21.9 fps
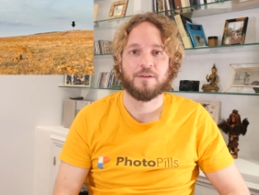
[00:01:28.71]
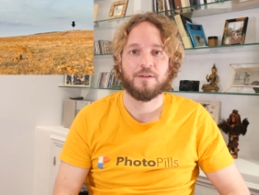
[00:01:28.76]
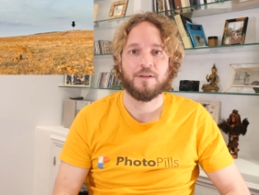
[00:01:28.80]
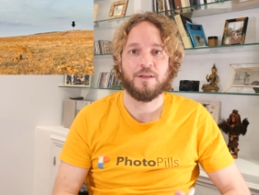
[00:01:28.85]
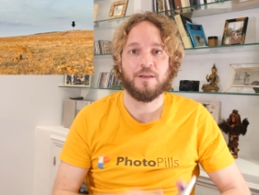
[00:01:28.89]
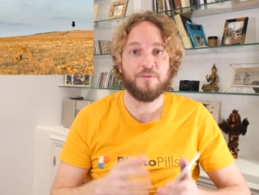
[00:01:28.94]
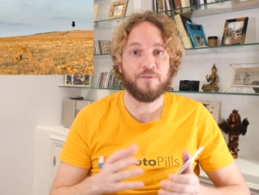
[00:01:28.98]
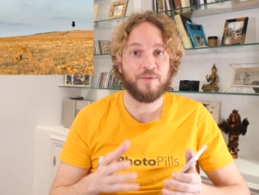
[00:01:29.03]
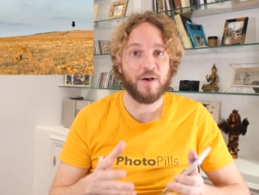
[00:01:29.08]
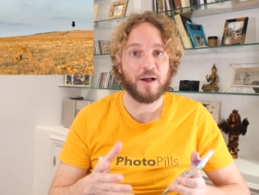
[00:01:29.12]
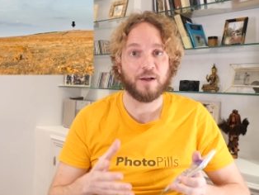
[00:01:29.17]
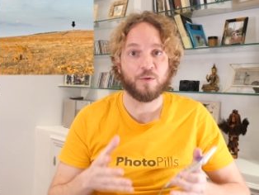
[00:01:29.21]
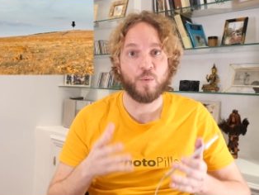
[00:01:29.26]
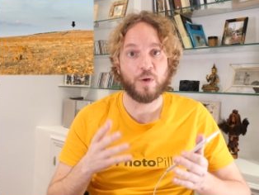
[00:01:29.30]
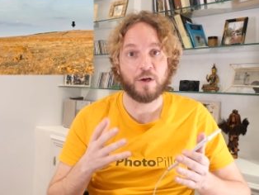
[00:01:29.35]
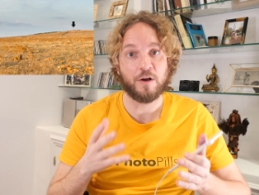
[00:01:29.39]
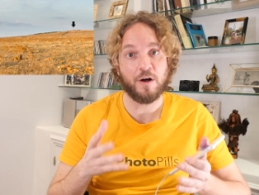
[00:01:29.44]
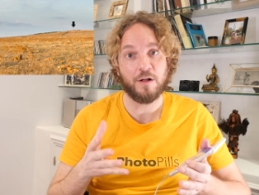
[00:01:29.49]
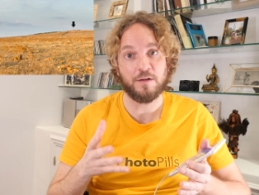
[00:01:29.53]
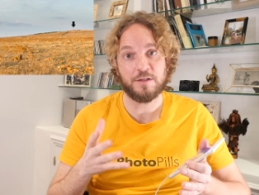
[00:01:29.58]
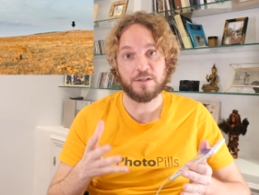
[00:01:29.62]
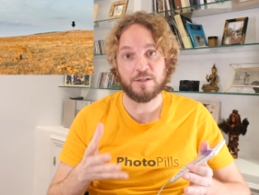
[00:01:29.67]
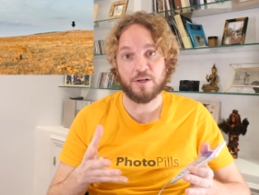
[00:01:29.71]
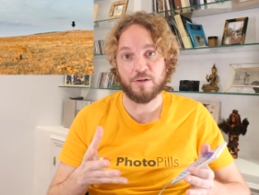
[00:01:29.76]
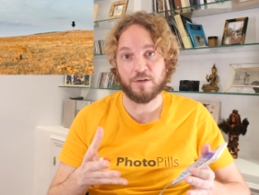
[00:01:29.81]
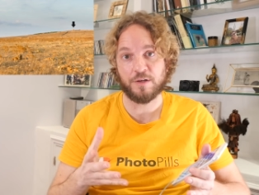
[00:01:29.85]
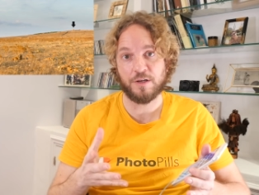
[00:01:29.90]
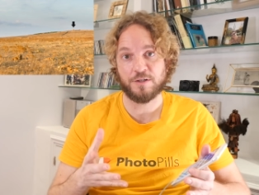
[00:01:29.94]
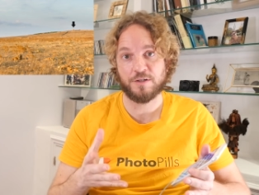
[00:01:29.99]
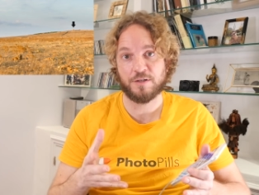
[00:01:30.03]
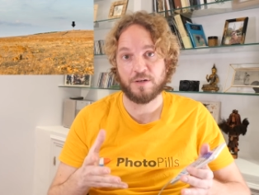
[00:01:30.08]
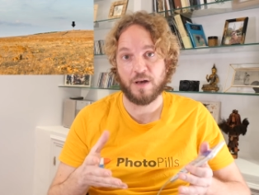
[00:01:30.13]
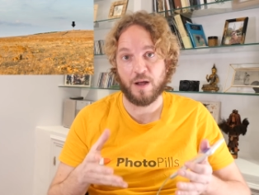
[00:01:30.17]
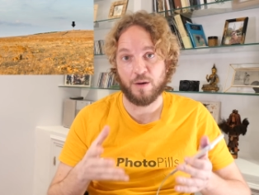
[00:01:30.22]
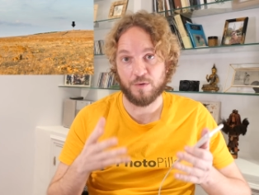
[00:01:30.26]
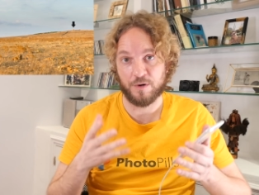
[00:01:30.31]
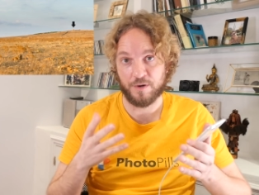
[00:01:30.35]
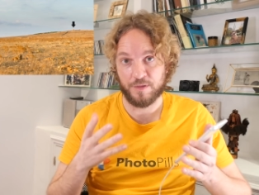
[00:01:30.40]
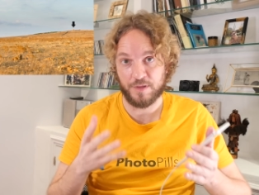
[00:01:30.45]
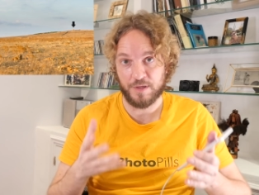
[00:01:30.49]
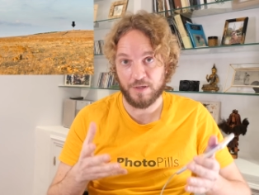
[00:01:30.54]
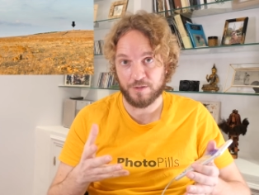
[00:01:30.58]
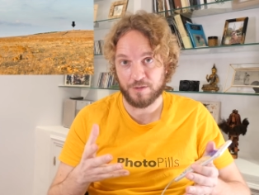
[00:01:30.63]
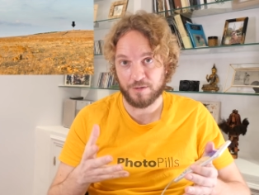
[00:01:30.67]
In fact, we call this location our
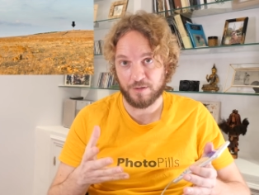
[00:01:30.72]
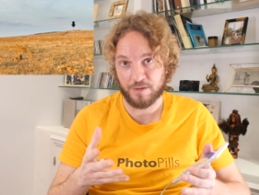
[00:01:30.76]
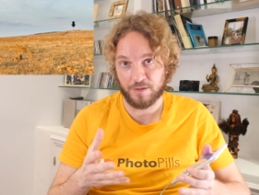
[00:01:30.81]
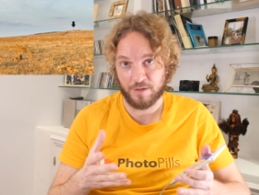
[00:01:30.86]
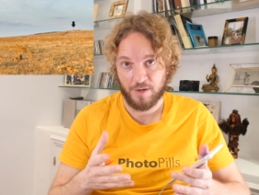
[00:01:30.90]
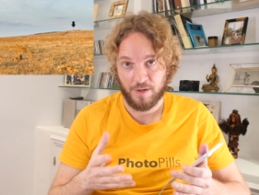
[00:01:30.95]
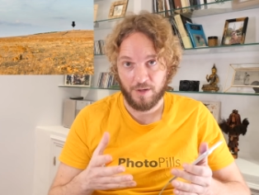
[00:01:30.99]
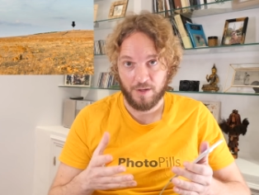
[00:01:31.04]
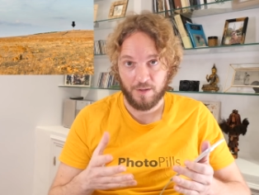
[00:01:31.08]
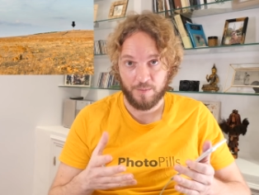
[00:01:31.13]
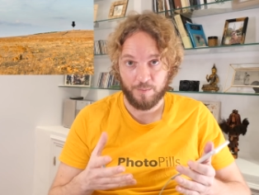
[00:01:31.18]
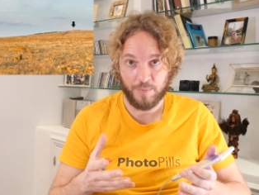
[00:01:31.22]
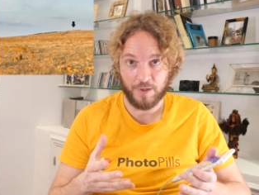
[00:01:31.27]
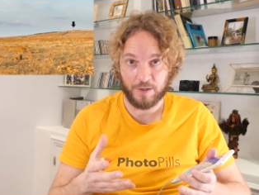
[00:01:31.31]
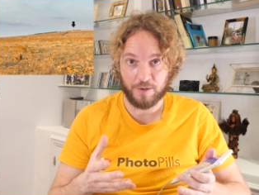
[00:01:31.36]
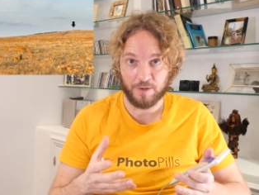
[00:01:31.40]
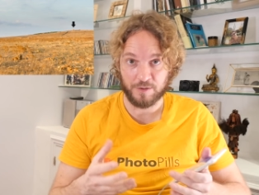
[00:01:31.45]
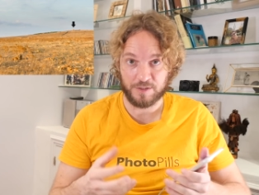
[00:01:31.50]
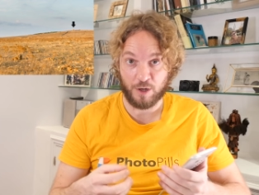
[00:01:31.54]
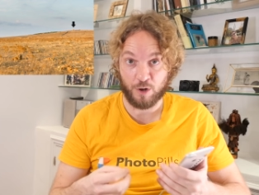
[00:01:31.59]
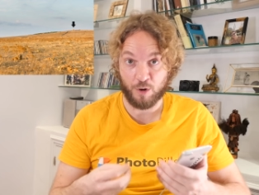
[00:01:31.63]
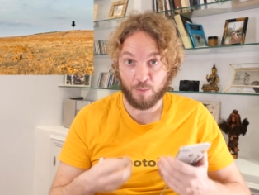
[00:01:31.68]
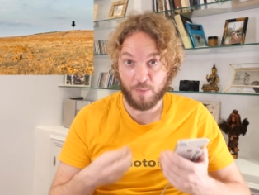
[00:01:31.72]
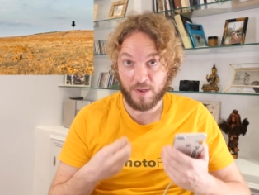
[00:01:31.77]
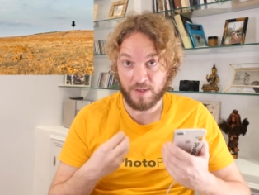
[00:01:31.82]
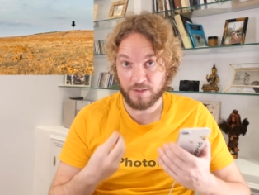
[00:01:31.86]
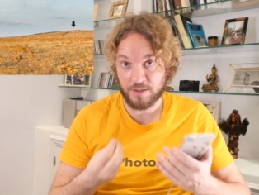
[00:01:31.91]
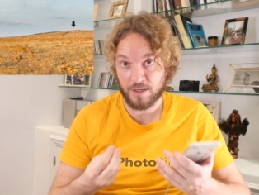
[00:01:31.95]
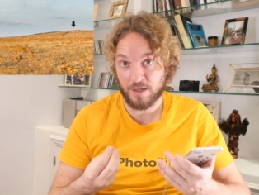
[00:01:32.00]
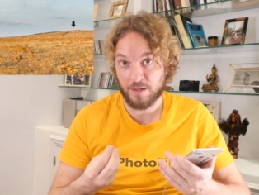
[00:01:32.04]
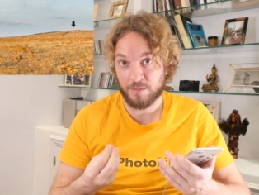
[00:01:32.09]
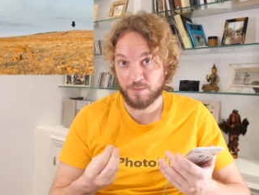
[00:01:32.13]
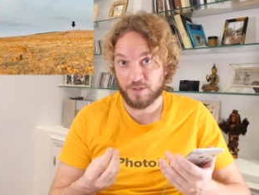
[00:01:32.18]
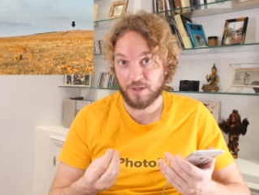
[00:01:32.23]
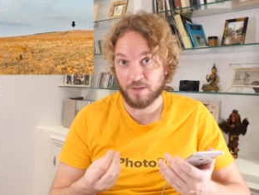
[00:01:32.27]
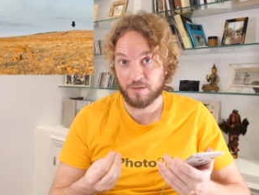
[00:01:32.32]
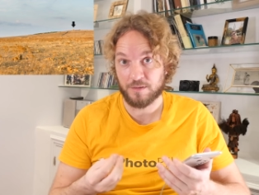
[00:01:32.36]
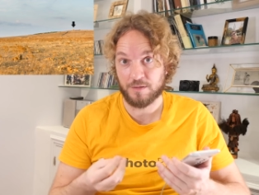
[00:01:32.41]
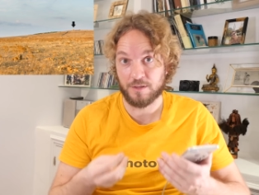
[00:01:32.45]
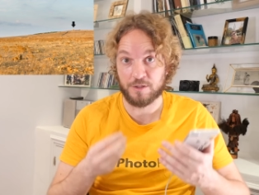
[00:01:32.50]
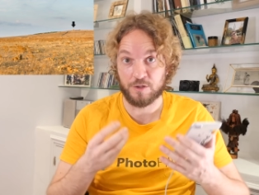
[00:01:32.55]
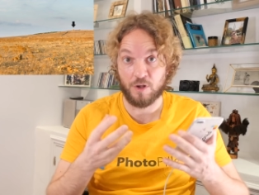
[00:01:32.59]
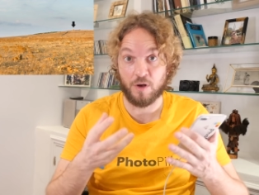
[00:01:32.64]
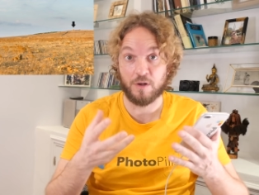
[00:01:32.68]
theater because our main subject,
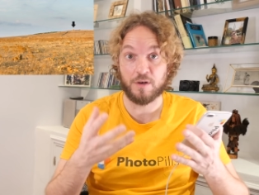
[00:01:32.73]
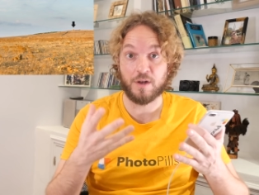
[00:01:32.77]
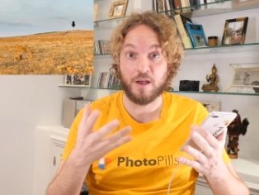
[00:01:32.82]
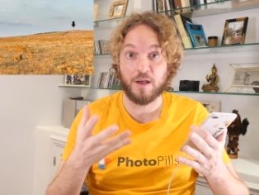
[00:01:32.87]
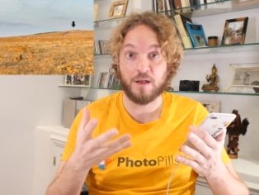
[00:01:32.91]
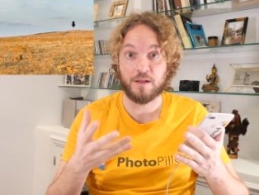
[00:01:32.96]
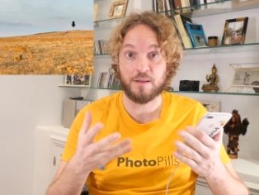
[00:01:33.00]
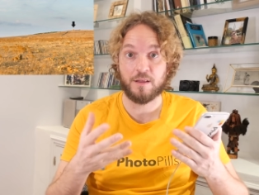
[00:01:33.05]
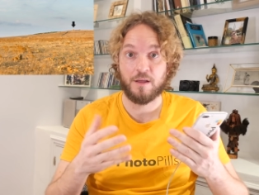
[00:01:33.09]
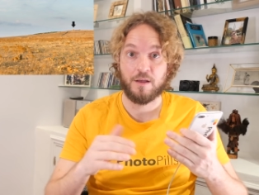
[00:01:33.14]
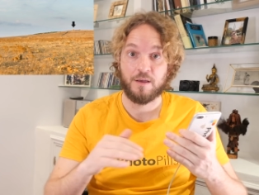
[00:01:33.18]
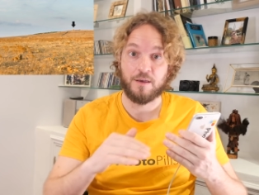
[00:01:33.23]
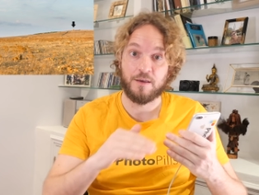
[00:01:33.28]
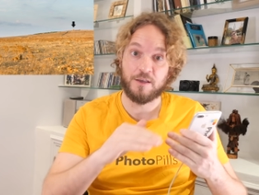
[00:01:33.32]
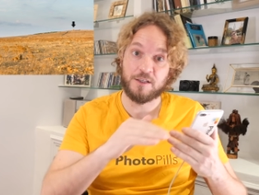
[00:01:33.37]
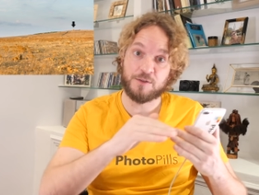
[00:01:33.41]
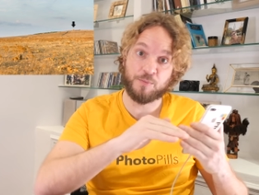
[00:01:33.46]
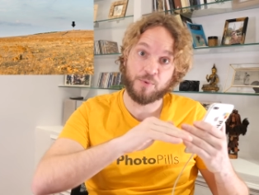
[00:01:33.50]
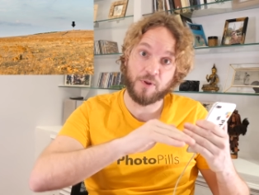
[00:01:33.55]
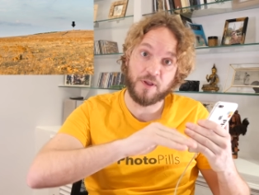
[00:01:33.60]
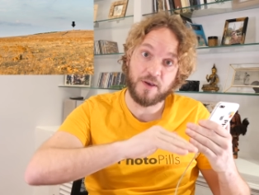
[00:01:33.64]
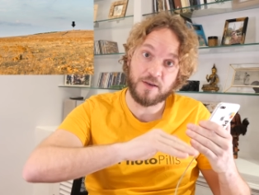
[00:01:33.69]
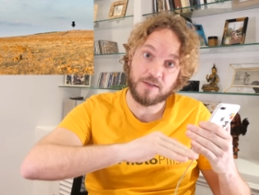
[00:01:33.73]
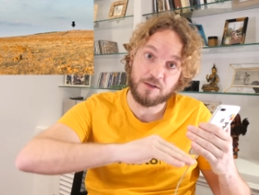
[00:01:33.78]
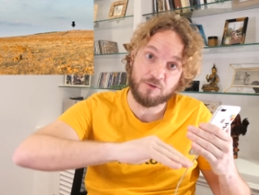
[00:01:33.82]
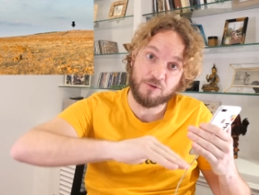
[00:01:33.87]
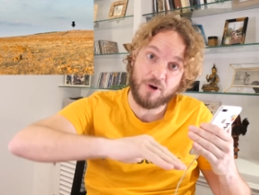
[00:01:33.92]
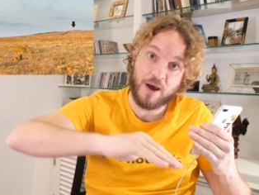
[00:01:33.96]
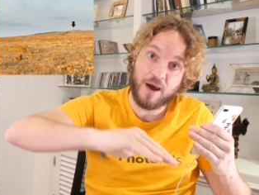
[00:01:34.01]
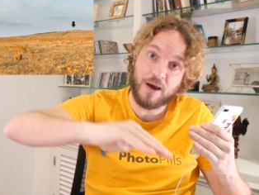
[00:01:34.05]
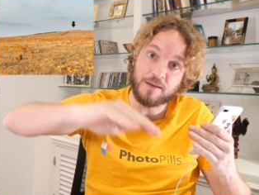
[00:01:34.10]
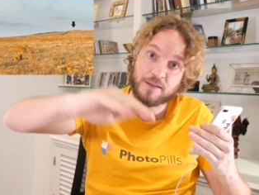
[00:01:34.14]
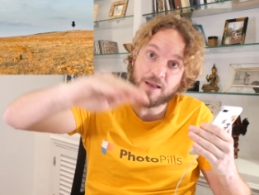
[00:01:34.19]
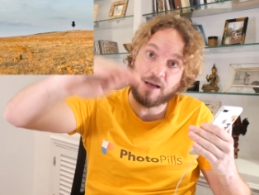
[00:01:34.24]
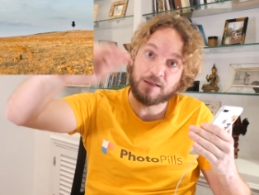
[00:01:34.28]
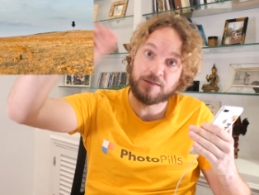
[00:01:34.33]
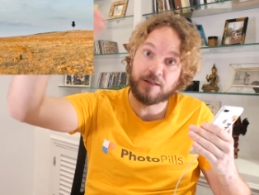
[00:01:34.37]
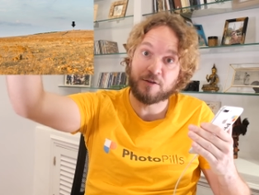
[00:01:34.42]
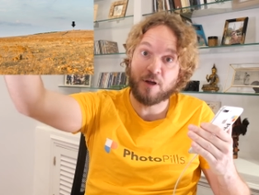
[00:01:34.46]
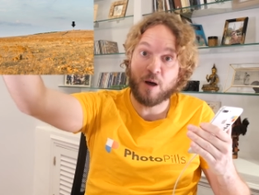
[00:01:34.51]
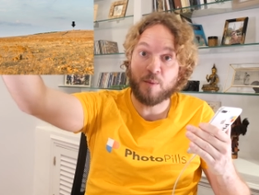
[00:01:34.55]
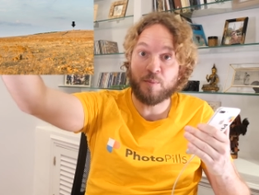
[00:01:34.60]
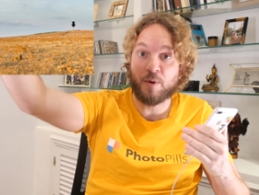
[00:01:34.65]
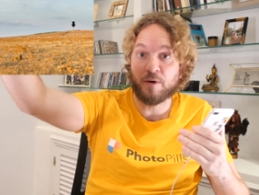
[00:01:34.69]
the stone hut, is placed right at the
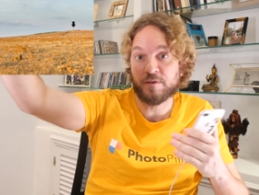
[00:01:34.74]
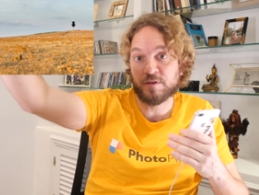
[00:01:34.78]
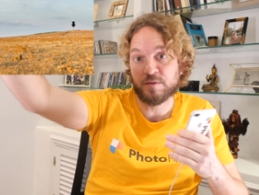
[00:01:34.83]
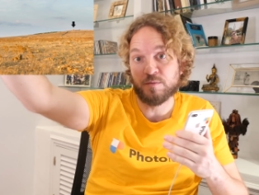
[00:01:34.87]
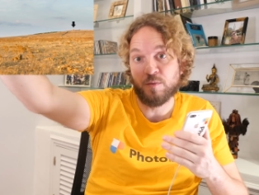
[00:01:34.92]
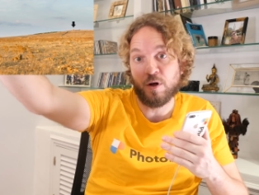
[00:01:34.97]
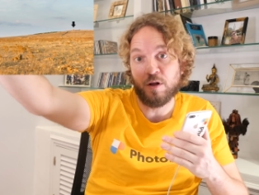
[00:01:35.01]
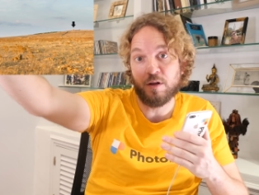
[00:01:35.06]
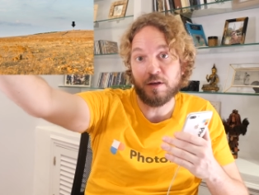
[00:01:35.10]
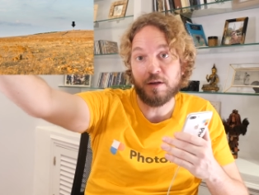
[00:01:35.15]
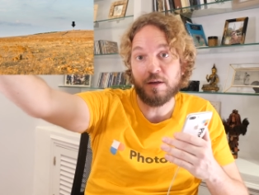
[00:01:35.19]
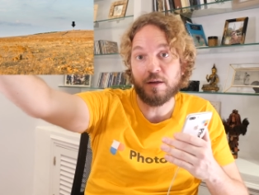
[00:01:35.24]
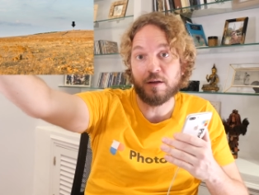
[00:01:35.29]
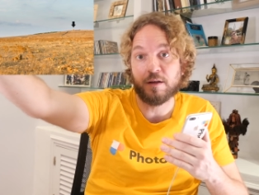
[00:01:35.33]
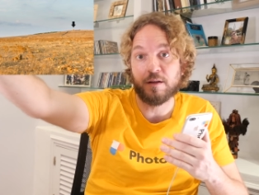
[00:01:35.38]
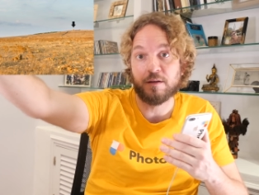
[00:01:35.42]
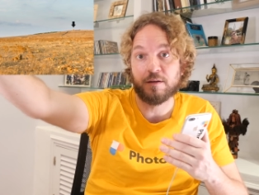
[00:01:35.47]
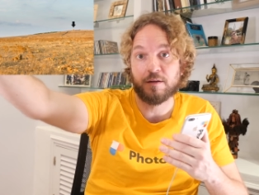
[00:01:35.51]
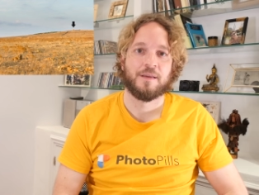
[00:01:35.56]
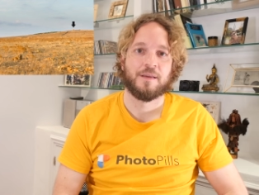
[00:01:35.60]
top of a small hill.